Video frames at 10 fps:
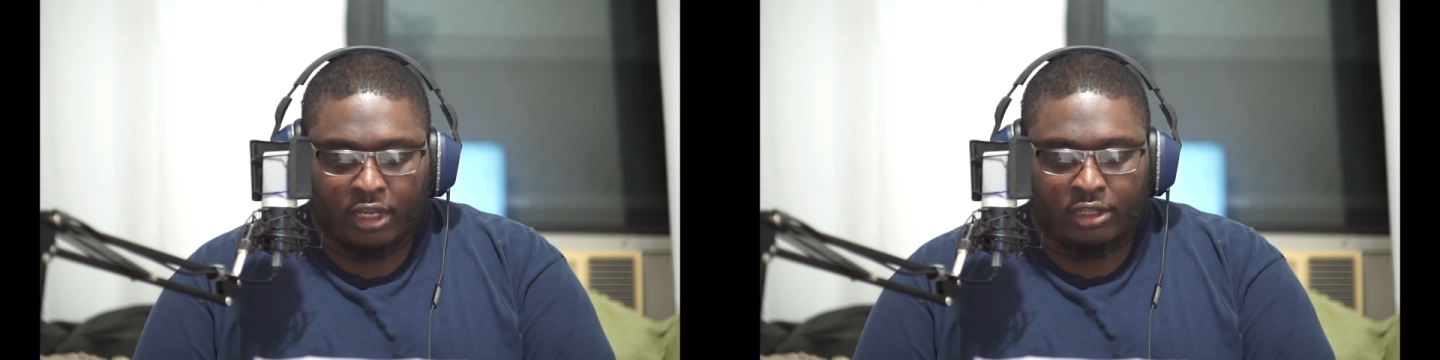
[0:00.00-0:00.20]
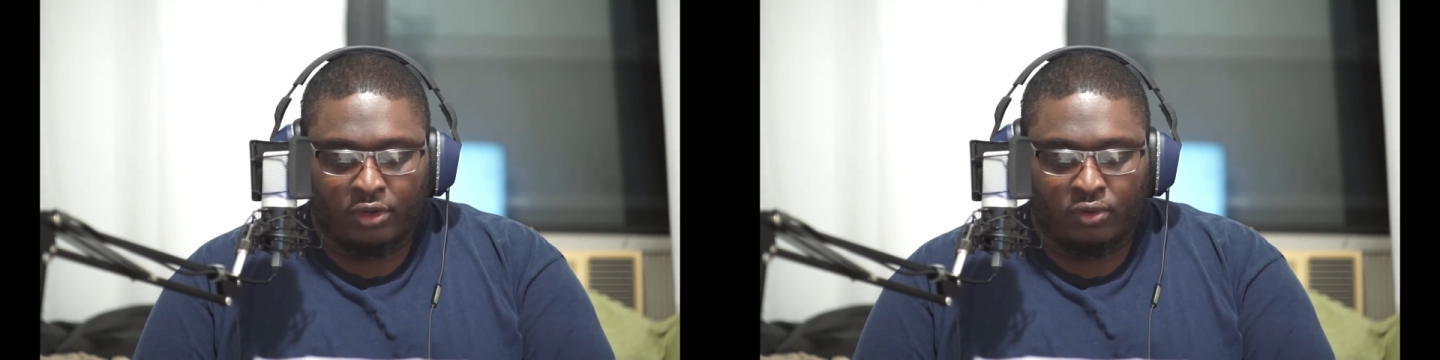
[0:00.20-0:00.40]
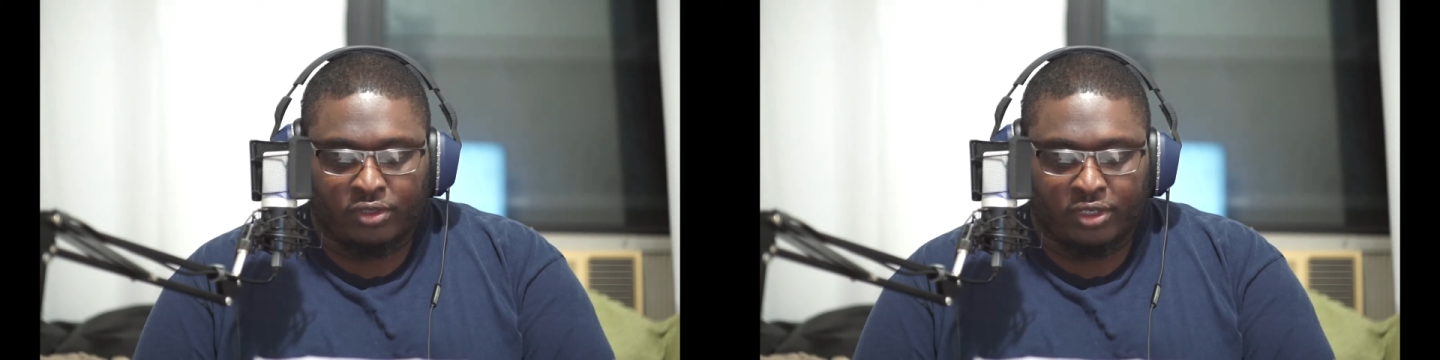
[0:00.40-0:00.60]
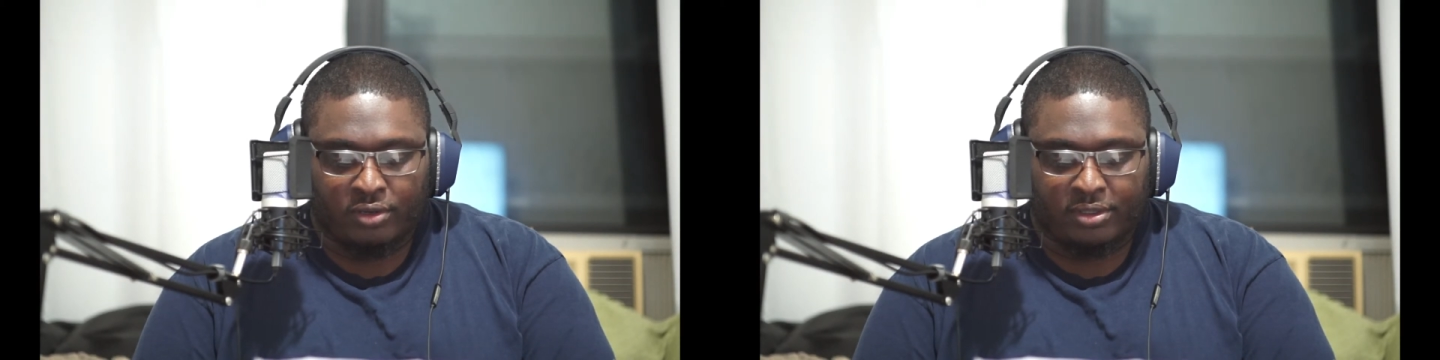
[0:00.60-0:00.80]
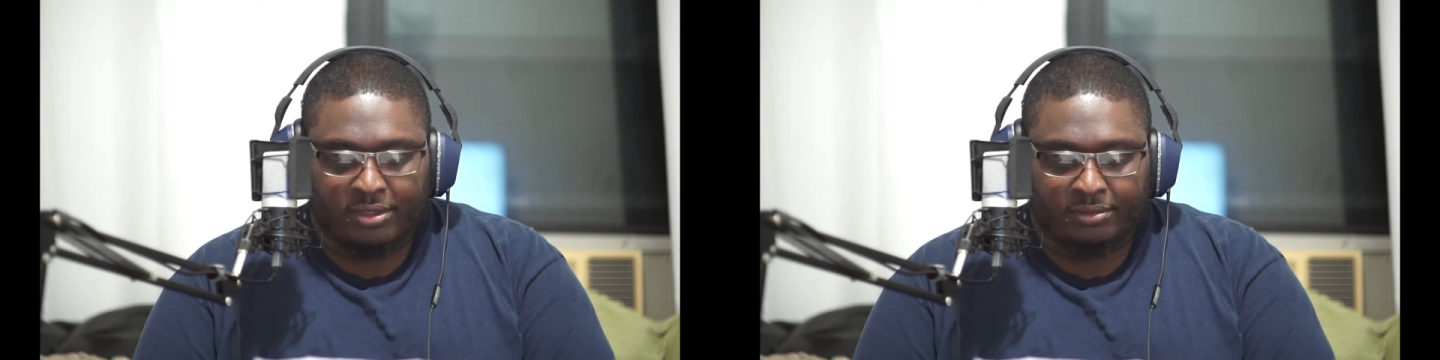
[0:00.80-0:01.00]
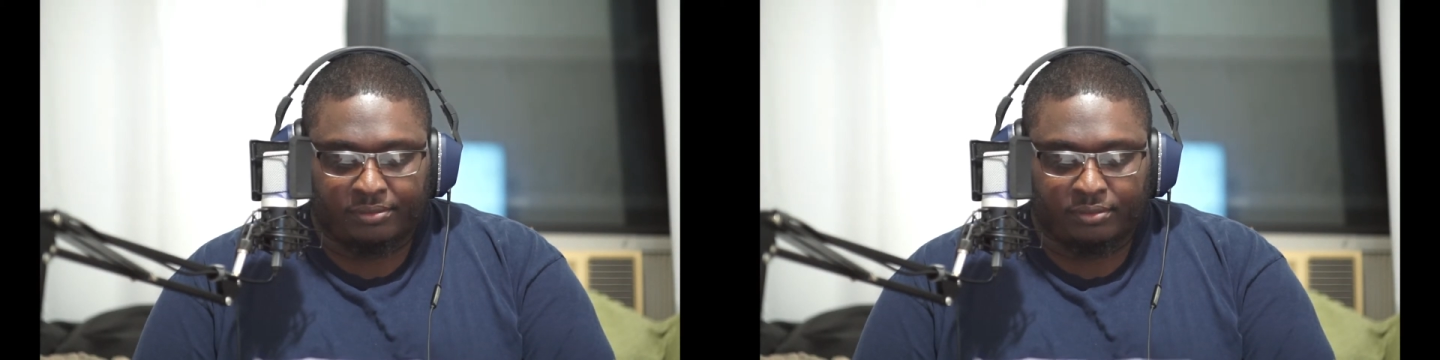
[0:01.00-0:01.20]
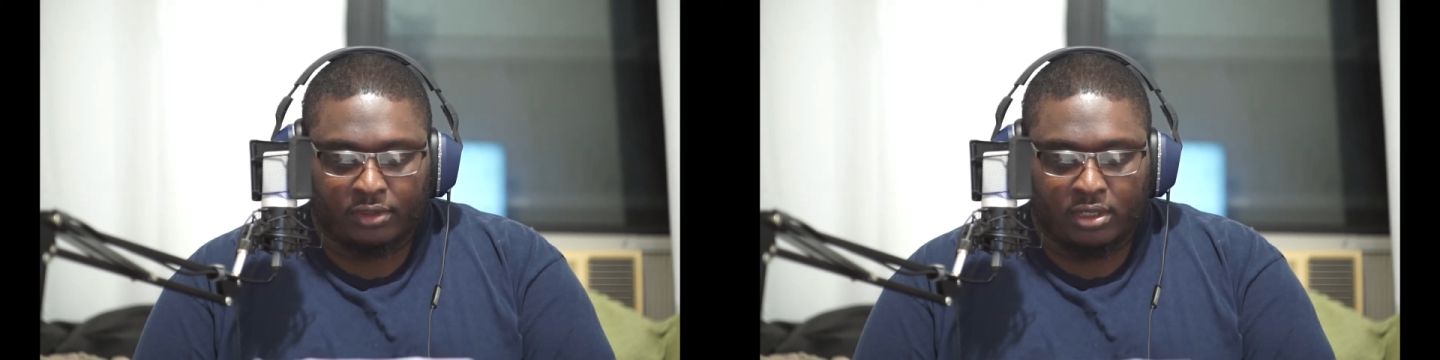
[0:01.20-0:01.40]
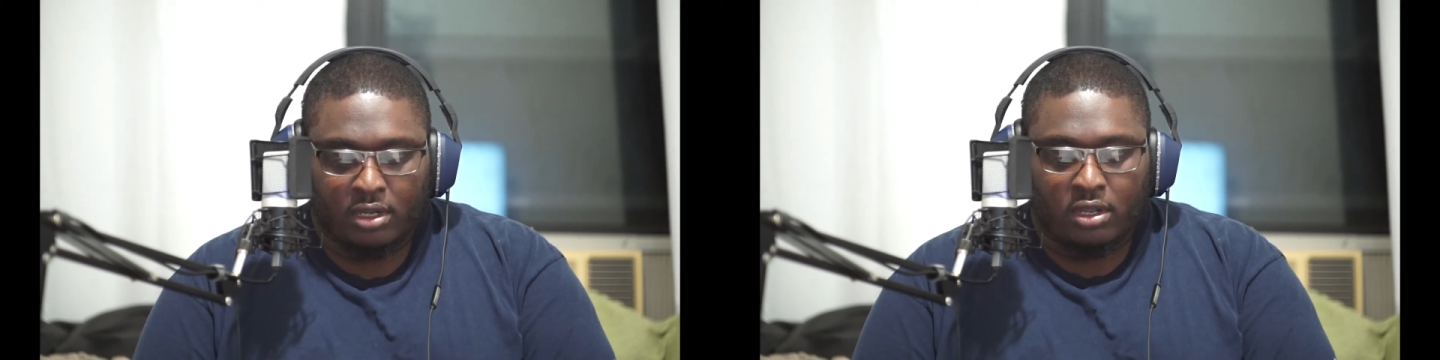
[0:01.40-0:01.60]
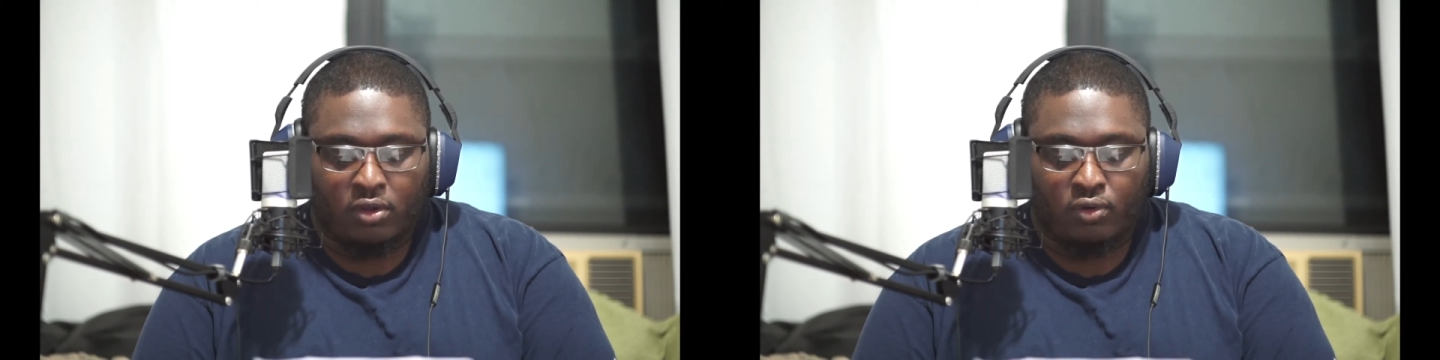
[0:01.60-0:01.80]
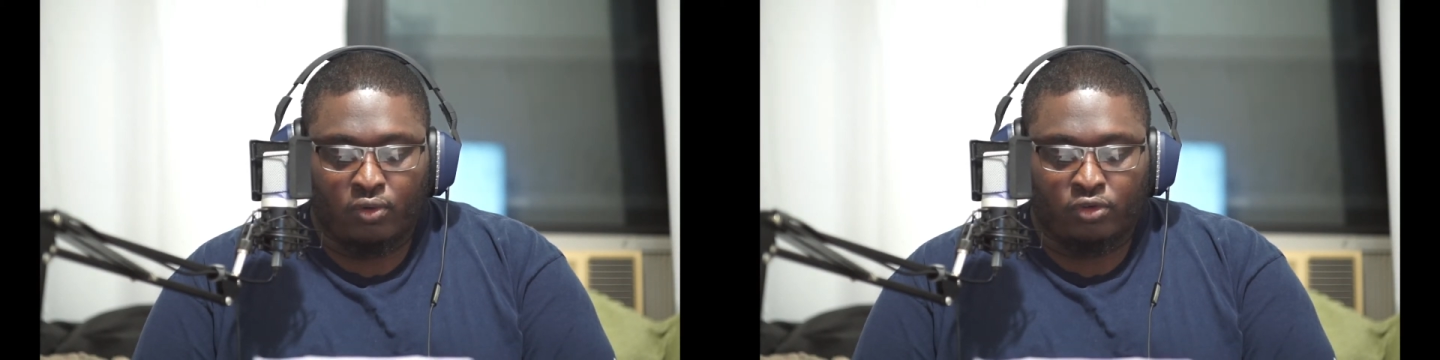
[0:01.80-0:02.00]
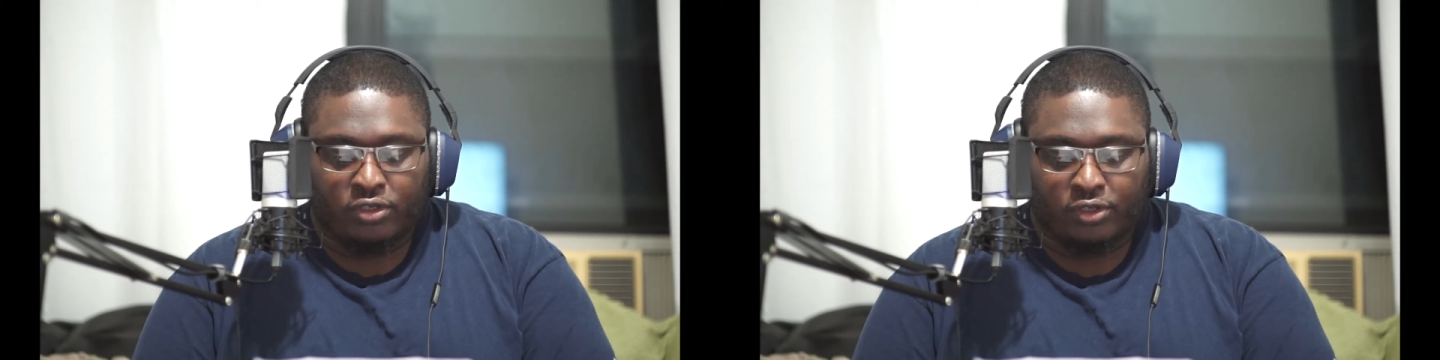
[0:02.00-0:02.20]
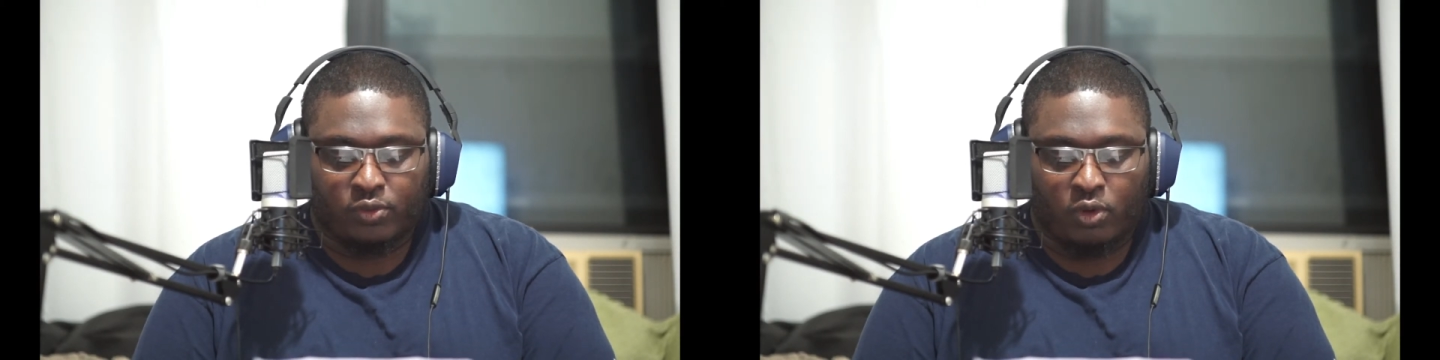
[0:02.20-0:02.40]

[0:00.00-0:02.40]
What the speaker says: Usos. Usos